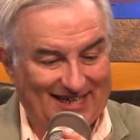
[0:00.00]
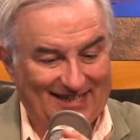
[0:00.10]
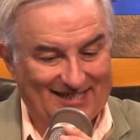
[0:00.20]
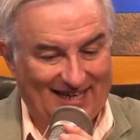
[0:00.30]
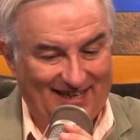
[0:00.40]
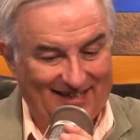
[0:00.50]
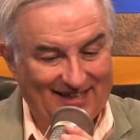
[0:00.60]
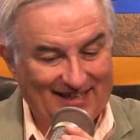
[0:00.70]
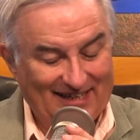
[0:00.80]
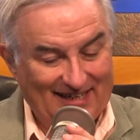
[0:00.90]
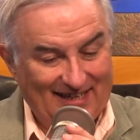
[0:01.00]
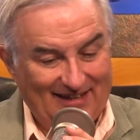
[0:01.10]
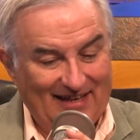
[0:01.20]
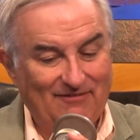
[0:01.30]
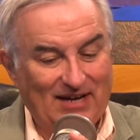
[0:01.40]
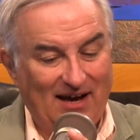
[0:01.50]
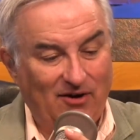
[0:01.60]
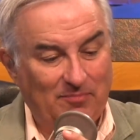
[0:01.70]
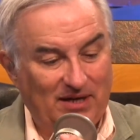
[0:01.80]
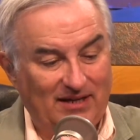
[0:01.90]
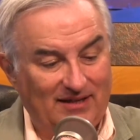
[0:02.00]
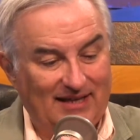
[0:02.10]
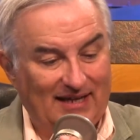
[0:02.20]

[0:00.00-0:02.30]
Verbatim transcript: kind of telling. They've now admitted